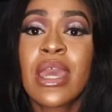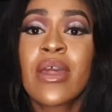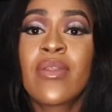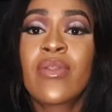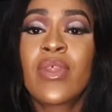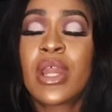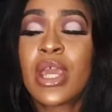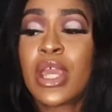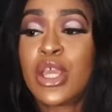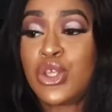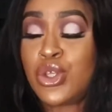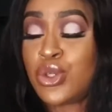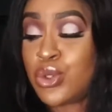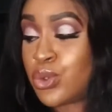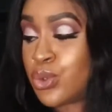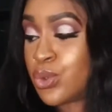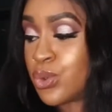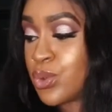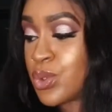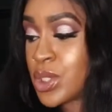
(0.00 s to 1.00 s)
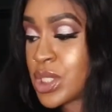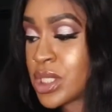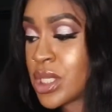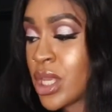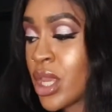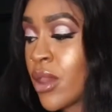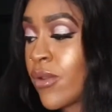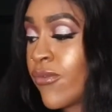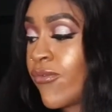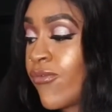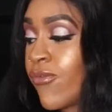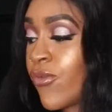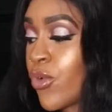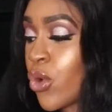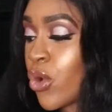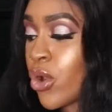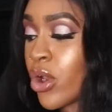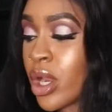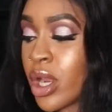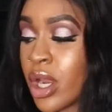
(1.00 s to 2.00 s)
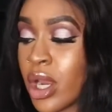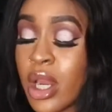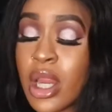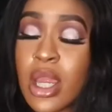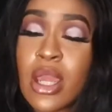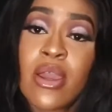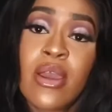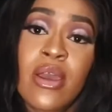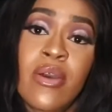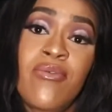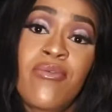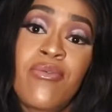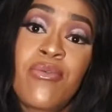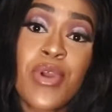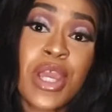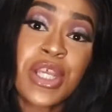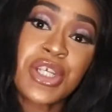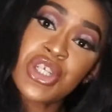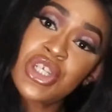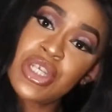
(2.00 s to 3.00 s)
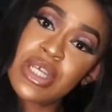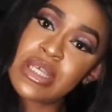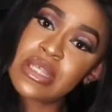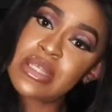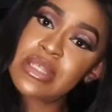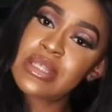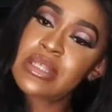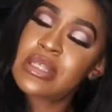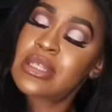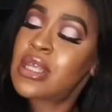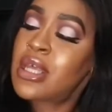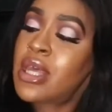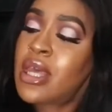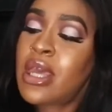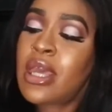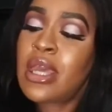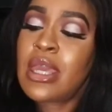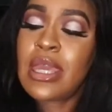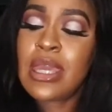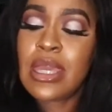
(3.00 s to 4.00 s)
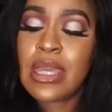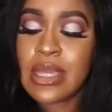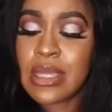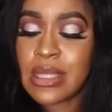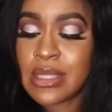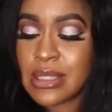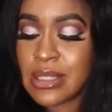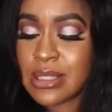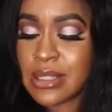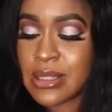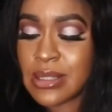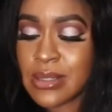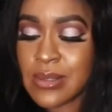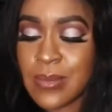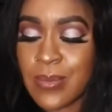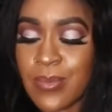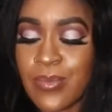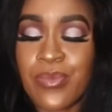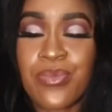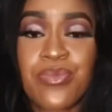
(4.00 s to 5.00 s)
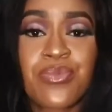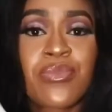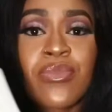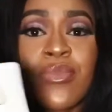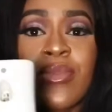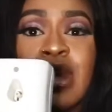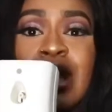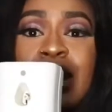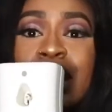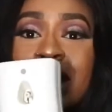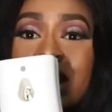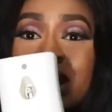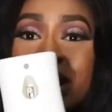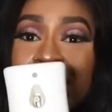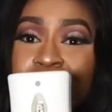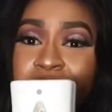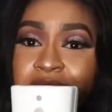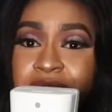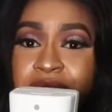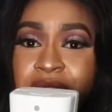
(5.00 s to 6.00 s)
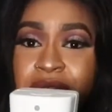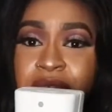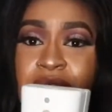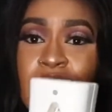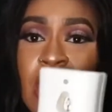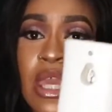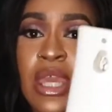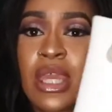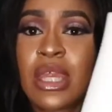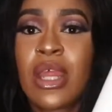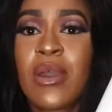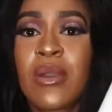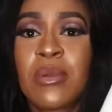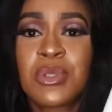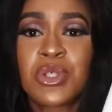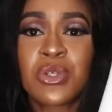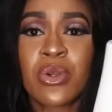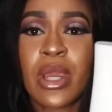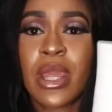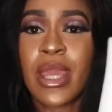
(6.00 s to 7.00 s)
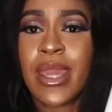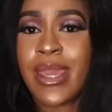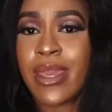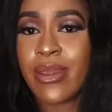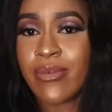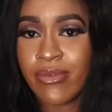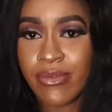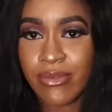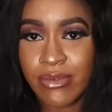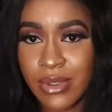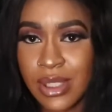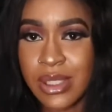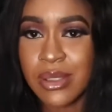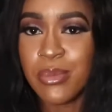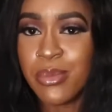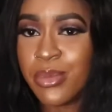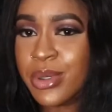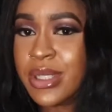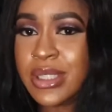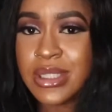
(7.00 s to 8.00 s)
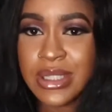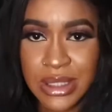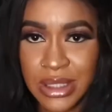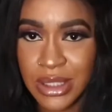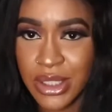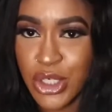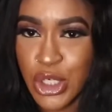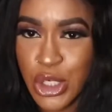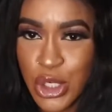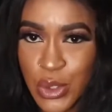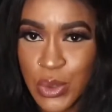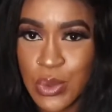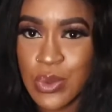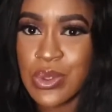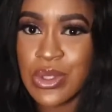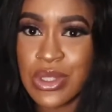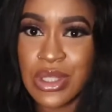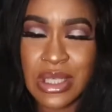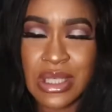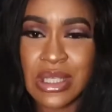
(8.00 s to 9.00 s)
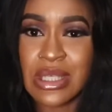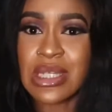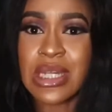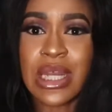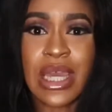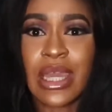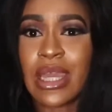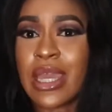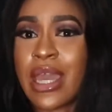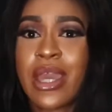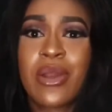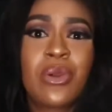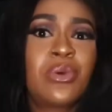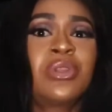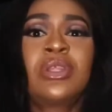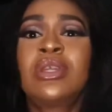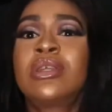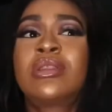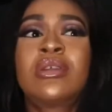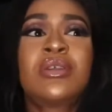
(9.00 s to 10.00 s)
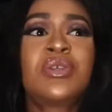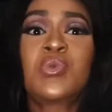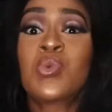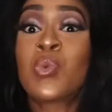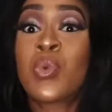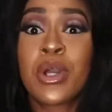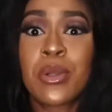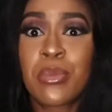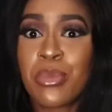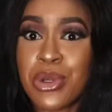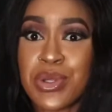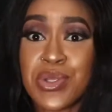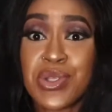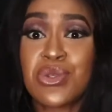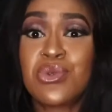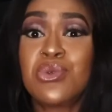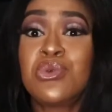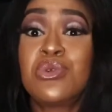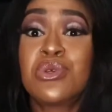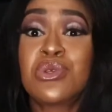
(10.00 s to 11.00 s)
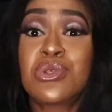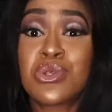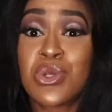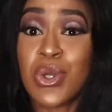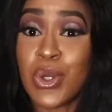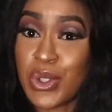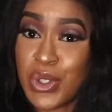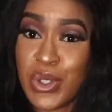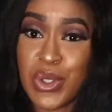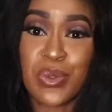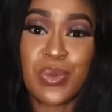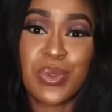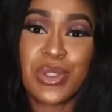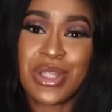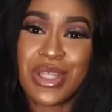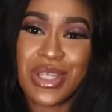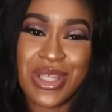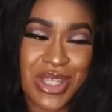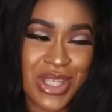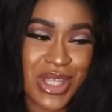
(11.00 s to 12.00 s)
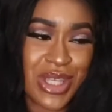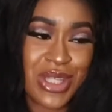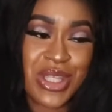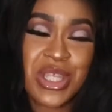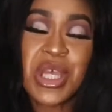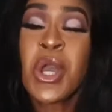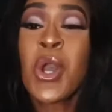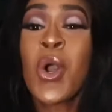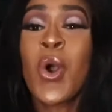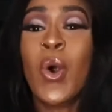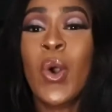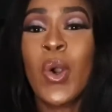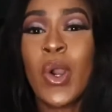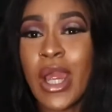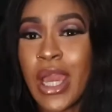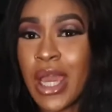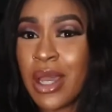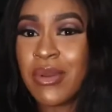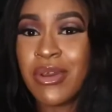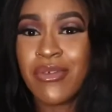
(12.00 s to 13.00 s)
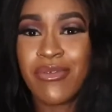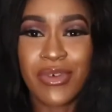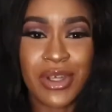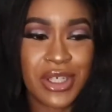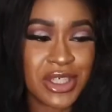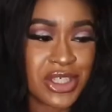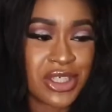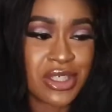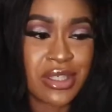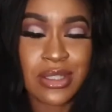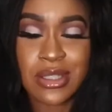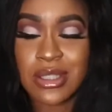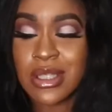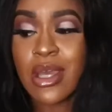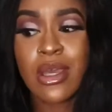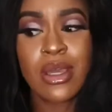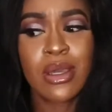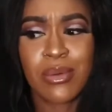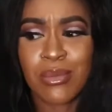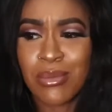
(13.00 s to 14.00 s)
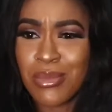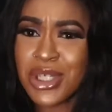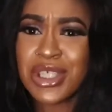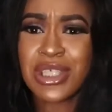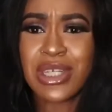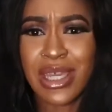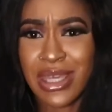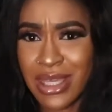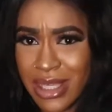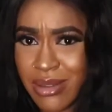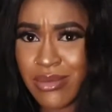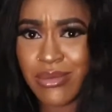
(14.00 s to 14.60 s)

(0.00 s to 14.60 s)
that I use for freshness is this. Now I'm sure everybody knows this. Like, I don't think there's one person who does not know what this is or how it functions, much like